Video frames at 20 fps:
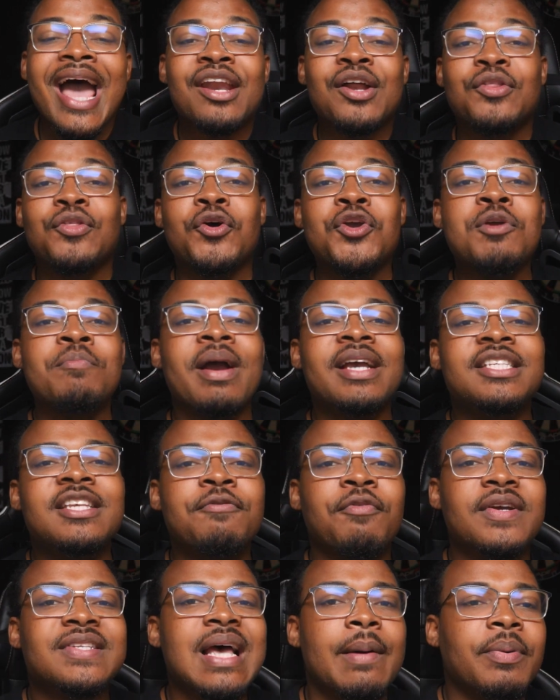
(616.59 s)
And although you might
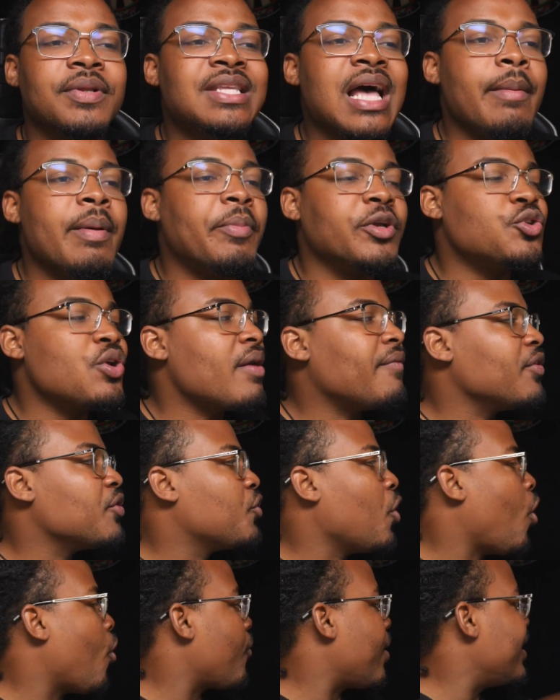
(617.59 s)
see, for example, Tommy, but you have a
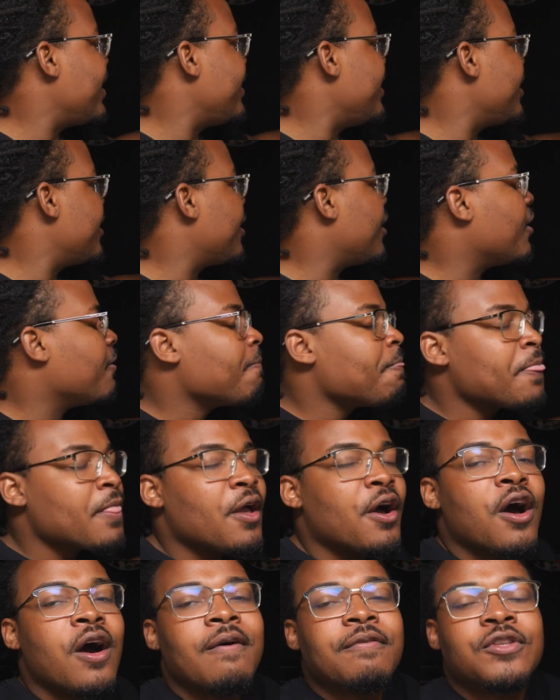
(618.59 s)
goal right here
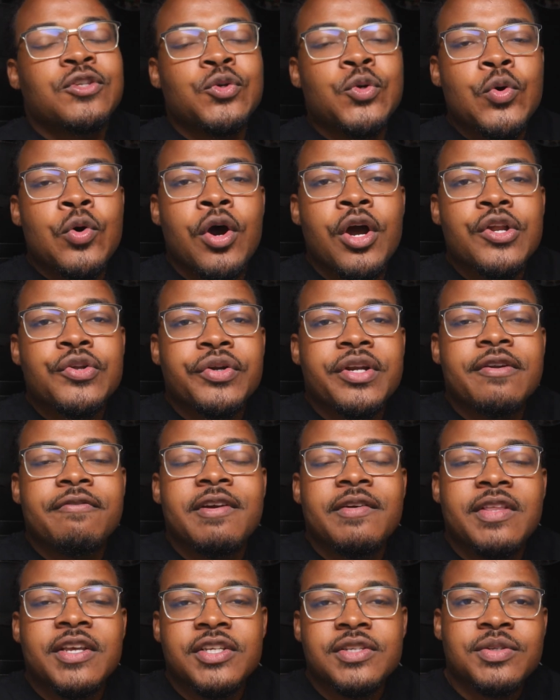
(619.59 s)
of
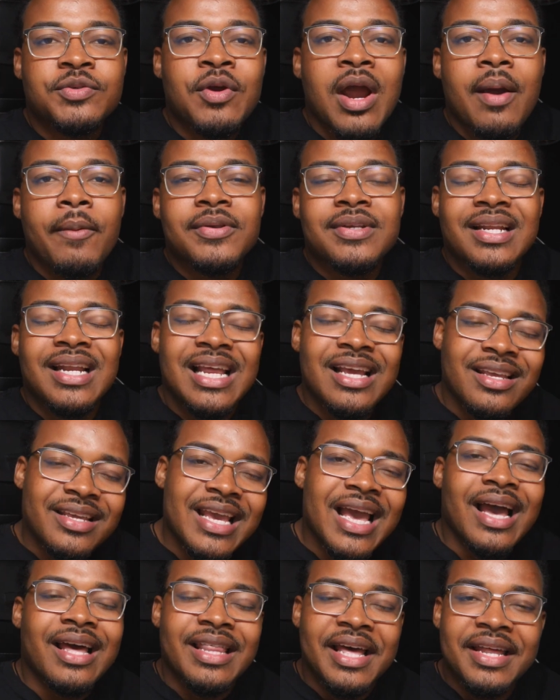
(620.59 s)
250 subscribers, kind of like,
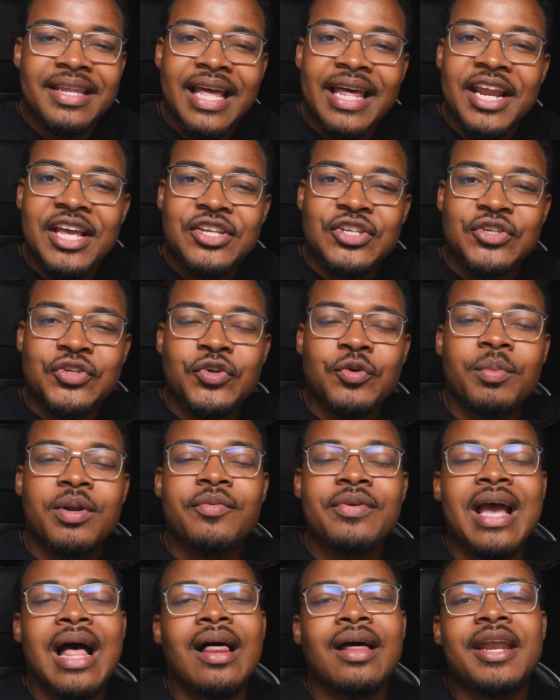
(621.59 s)
yeah, that, that is true.
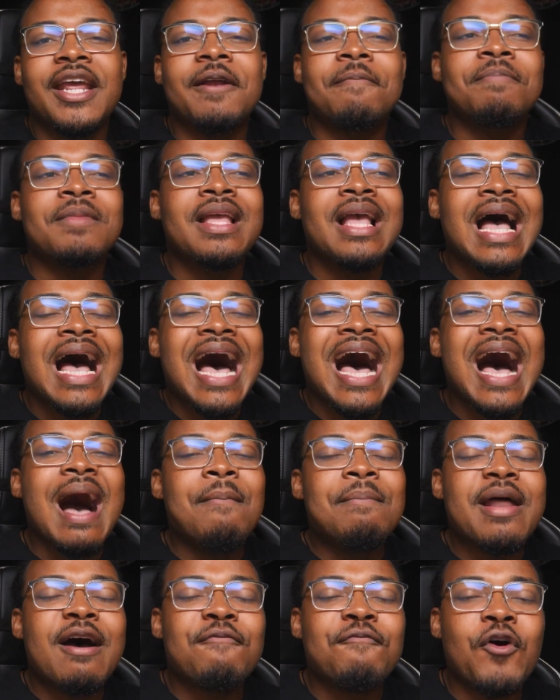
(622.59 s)
But in reality,
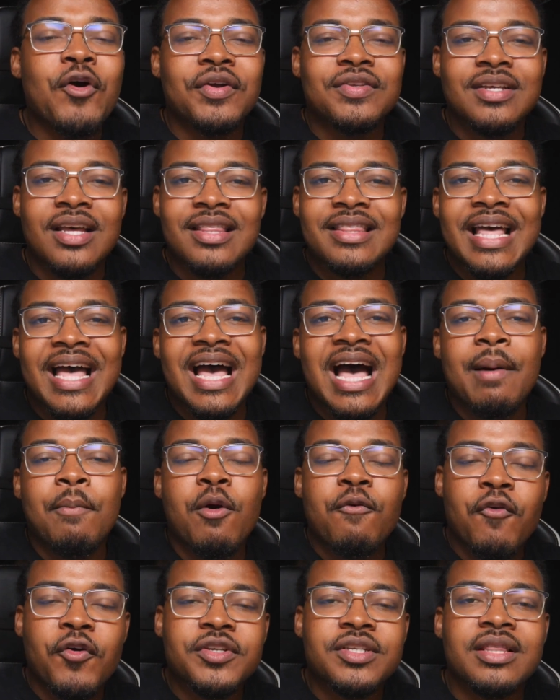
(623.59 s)
I'm not focused on that.
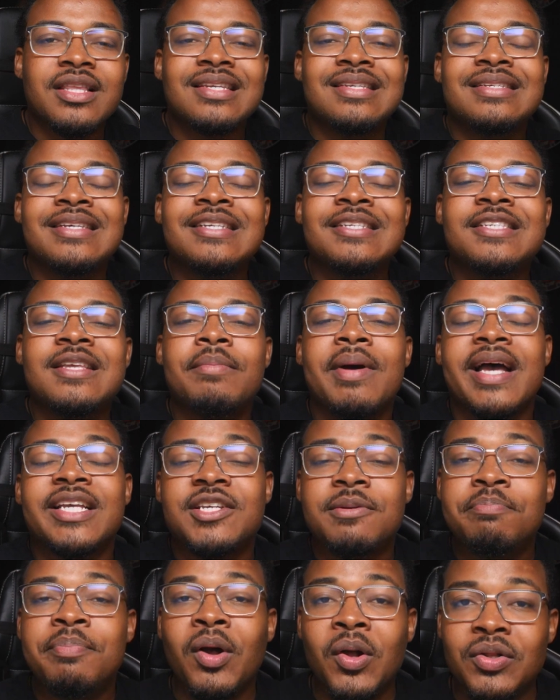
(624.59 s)
I'm more focused on the system I'm
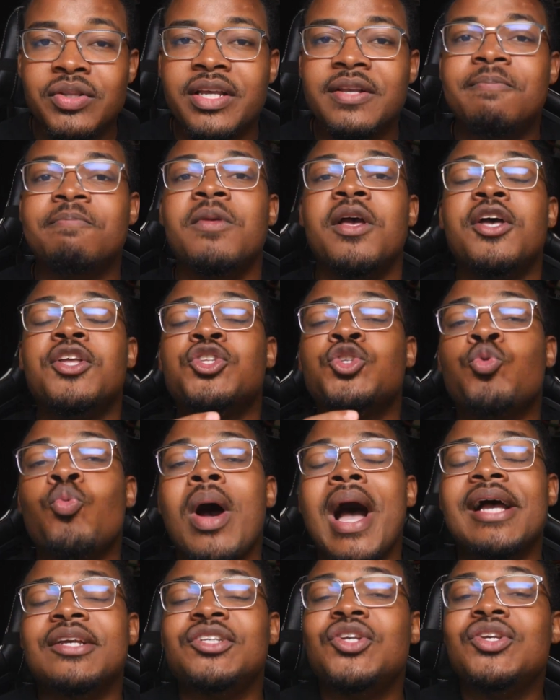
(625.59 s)
actually building
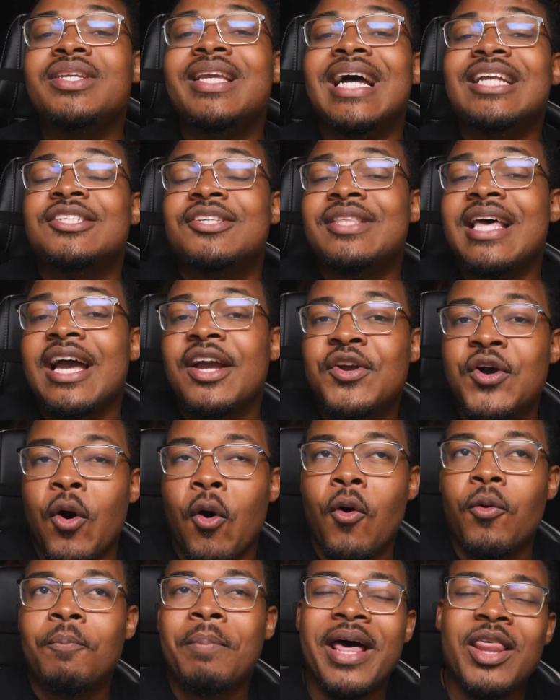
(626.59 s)
to actually get to that
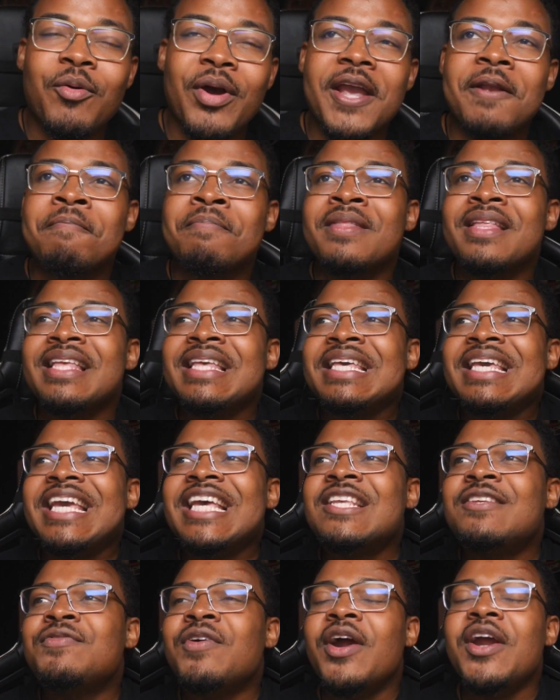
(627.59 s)
goal. By the way,
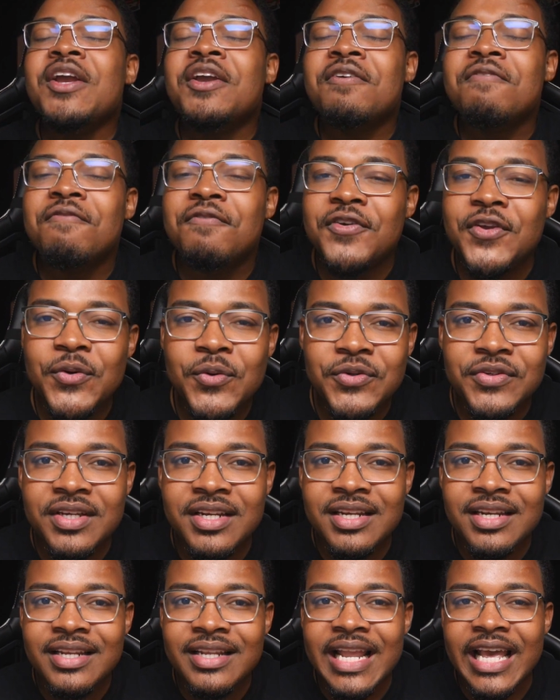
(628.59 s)
it's very
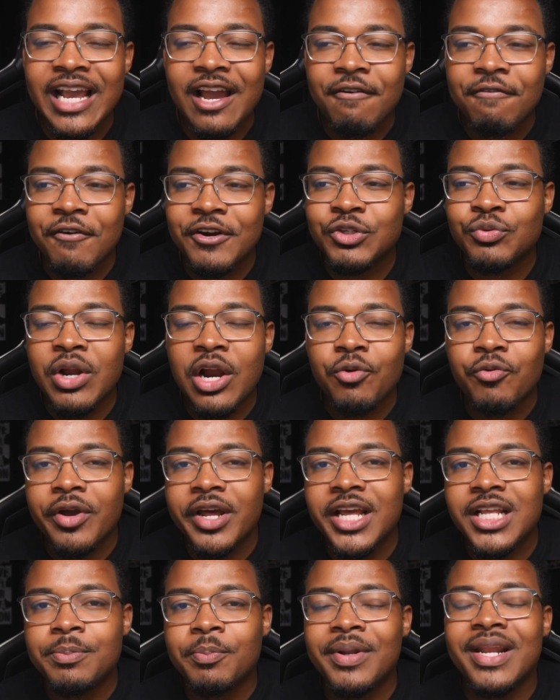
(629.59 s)
confusing, like at first when I
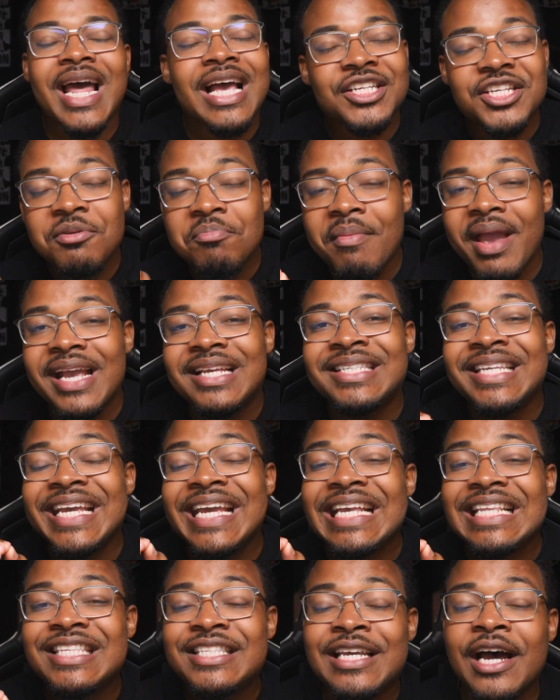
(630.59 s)
read it, but it actually makes
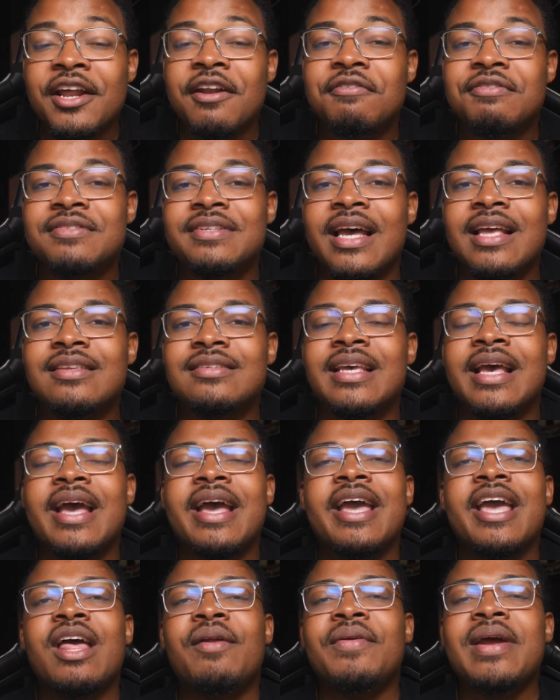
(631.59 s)
a ton of sense
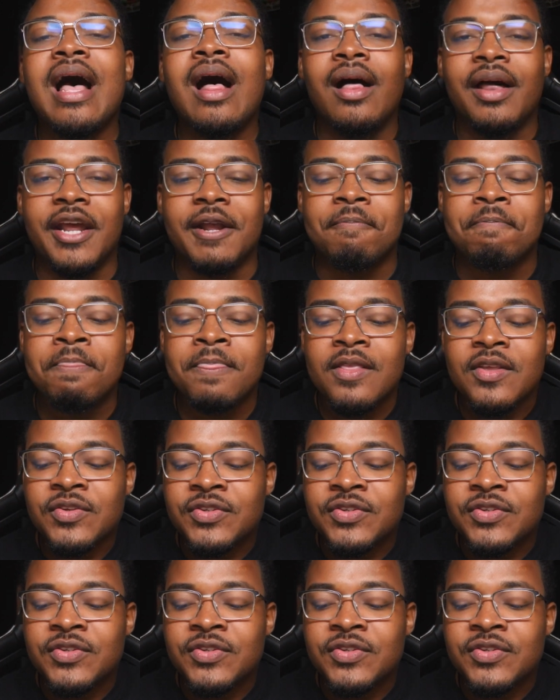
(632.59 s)
in reality.